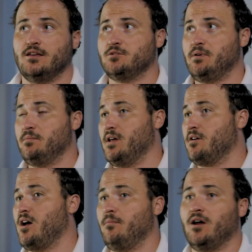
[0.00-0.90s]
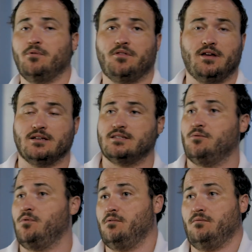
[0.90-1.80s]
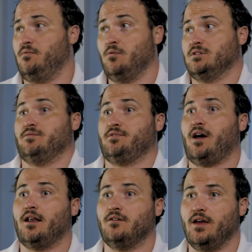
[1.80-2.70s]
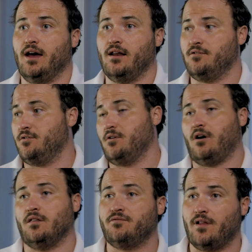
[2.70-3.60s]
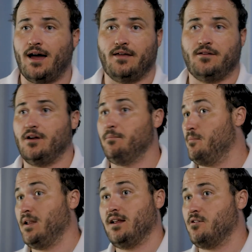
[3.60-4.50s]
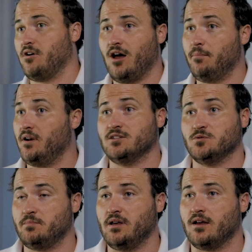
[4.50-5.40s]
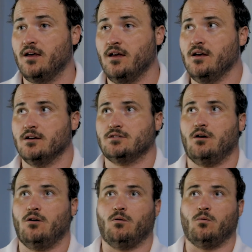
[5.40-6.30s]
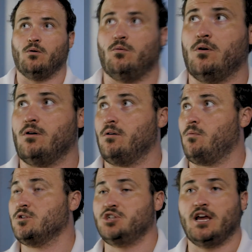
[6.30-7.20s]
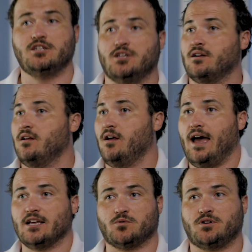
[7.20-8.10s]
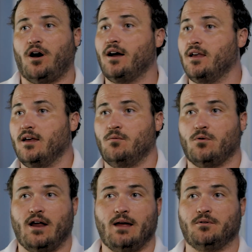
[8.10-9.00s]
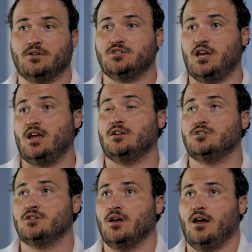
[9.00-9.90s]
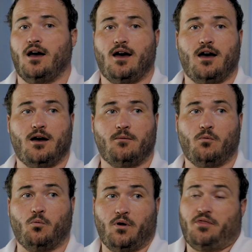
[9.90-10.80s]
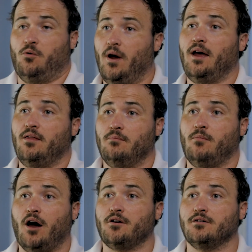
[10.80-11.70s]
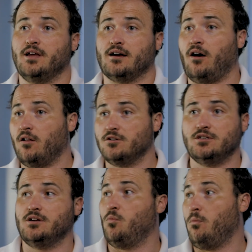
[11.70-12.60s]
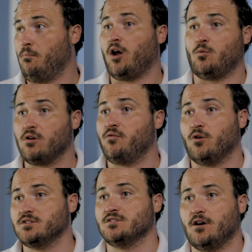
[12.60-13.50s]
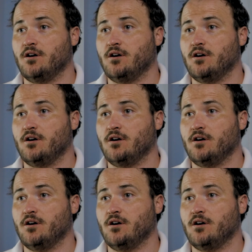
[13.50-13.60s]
These are people that are coming up with things that no one's ever thought of yet, and they're doing it on the fly, and they're implementing in our company as we speak. So we're changing as we're talking, and we're able to change with the way modern technology and modern workforces